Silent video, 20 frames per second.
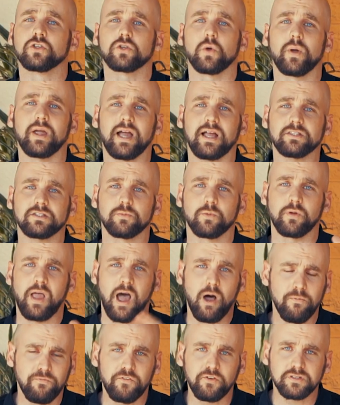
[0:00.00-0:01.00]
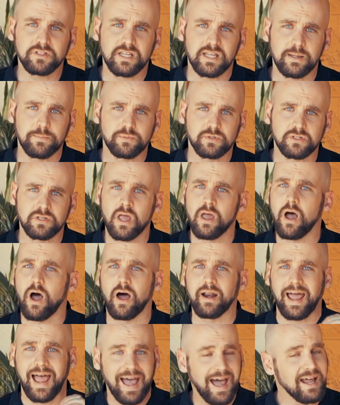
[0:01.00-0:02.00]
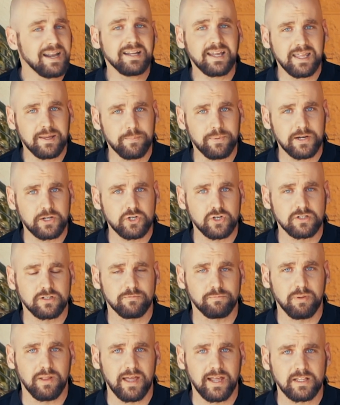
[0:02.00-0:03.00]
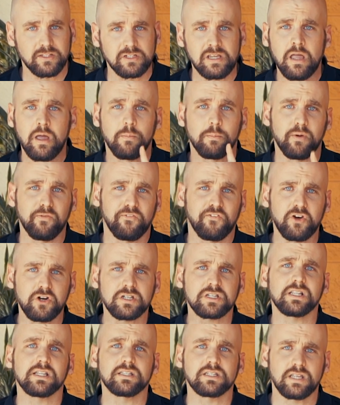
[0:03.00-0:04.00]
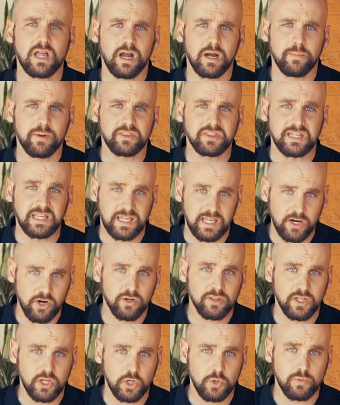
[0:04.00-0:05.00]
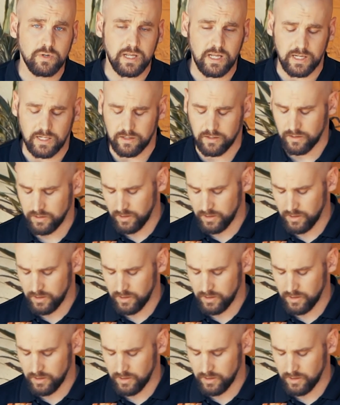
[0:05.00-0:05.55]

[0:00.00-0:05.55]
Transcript: So we got some helpful tips on how to get pictures of planes, but first let's talk about the gear that you need.